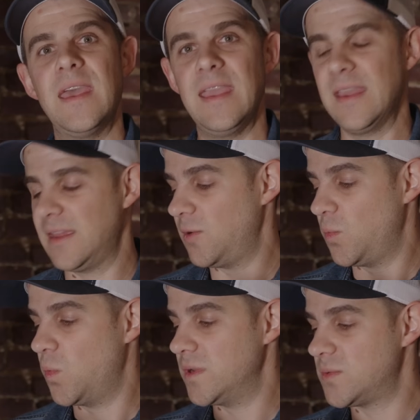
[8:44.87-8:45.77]
and
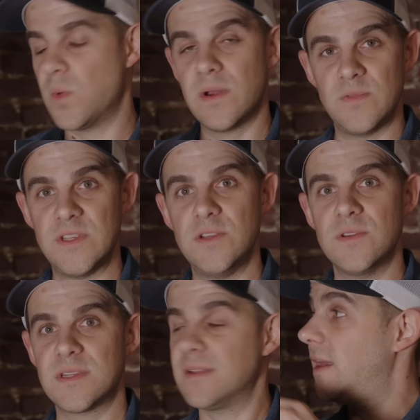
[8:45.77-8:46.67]
was what was
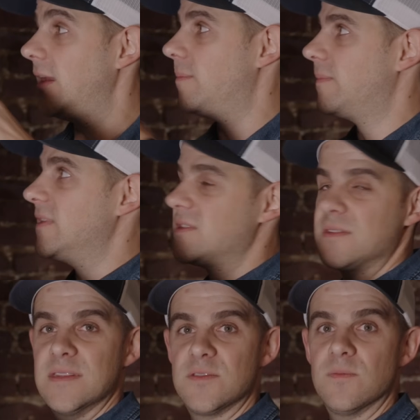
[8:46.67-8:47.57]
used to light up
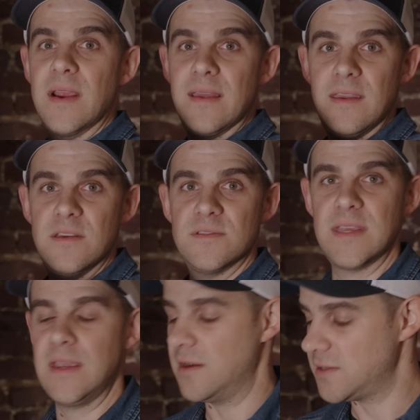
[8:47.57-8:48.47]
this ring that you
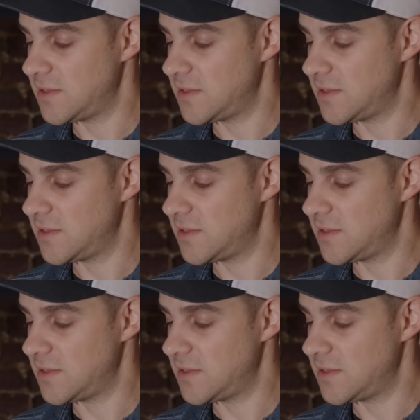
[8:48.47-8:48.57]
see here.